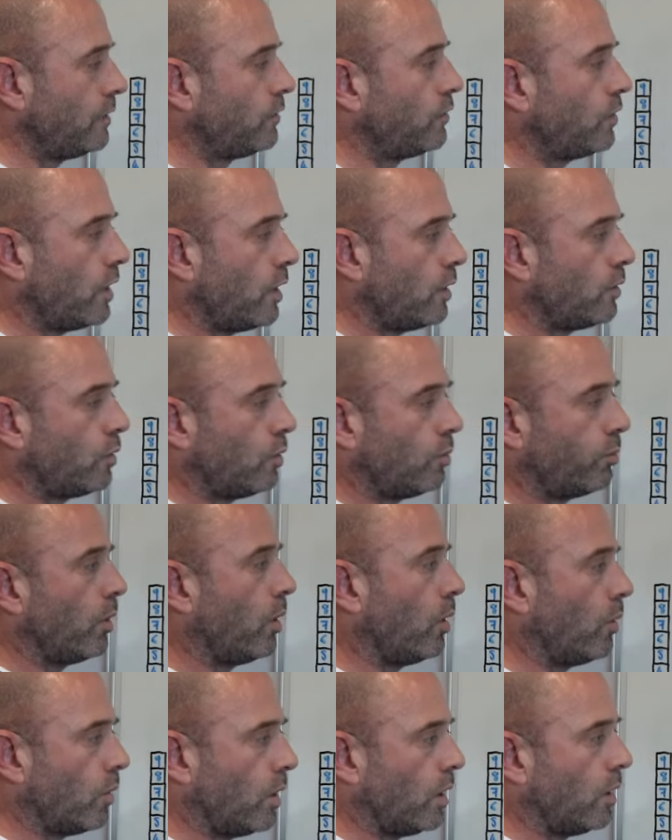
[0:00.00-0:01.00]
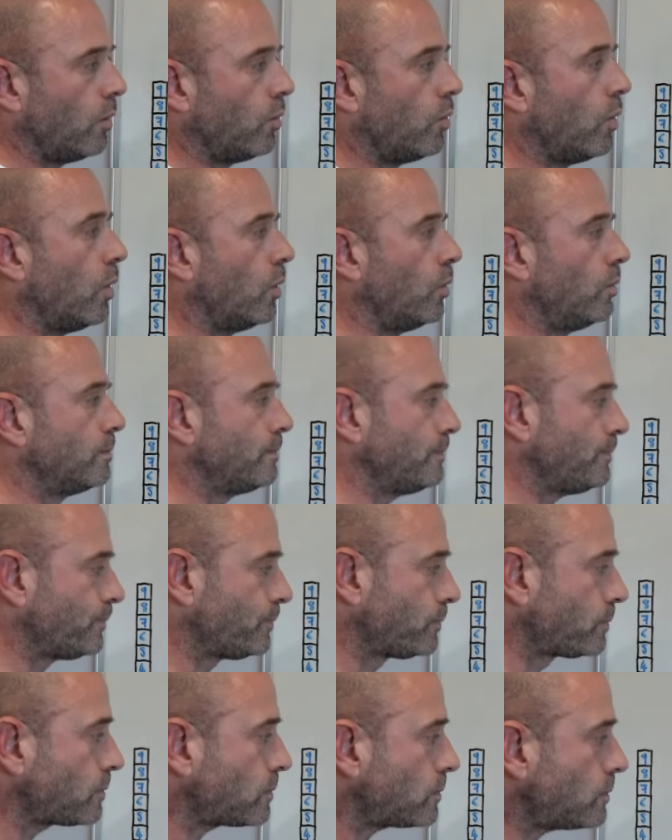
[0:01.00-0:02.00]
you'll be able to see go back and you'll
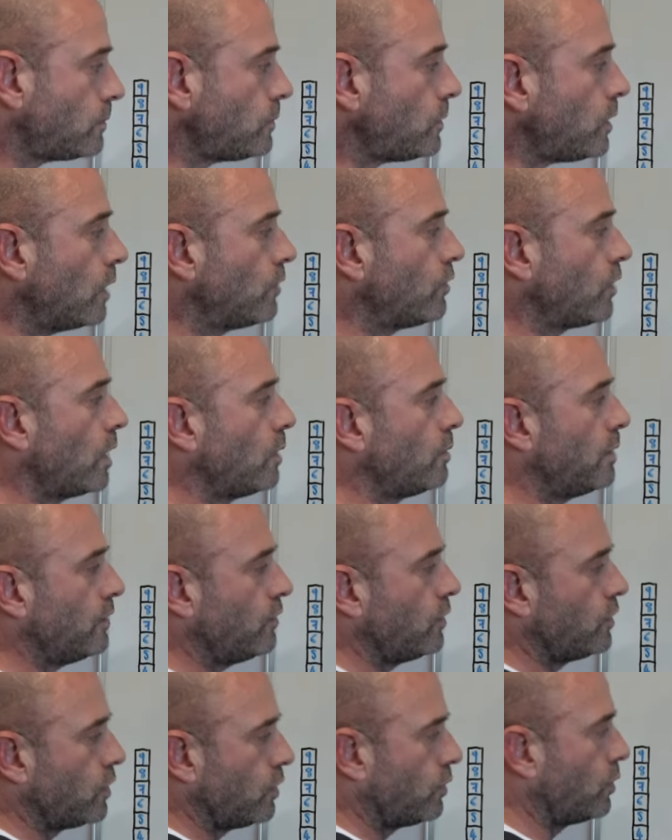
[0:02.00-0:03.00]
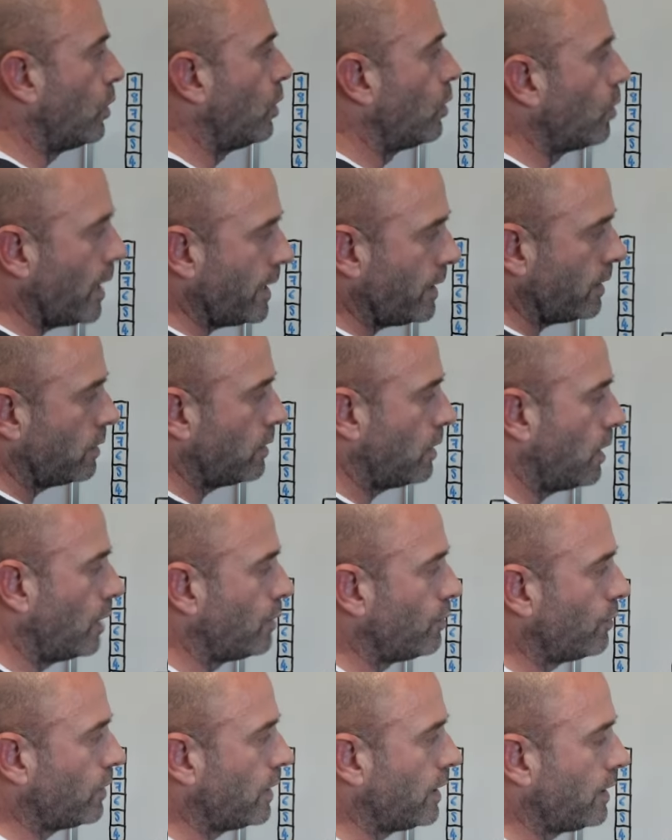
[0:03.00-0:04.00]
see full block at
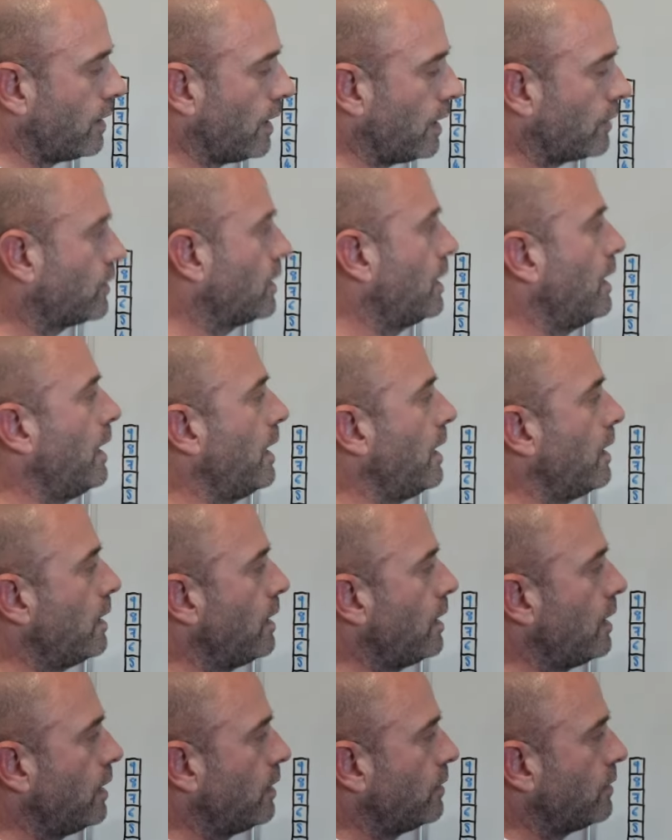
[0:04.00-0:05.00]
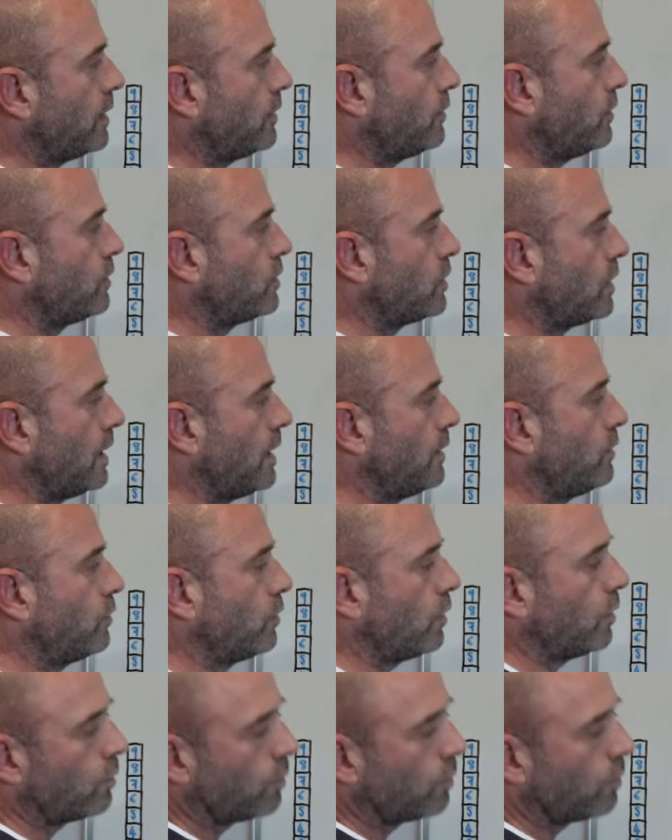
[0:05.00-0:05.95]
your door reveal chase it back out